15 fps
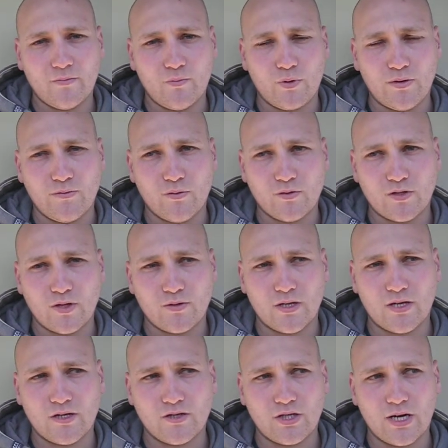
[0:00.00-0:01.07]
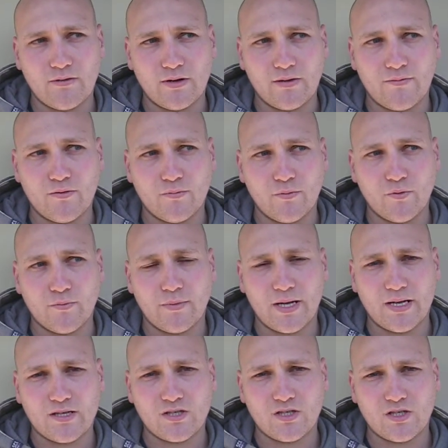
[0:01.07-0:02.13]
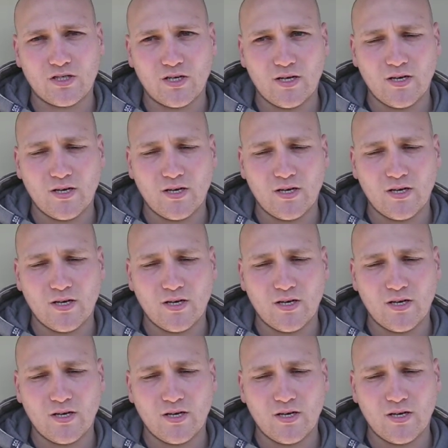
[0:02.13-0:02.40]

We've also done a charity football match,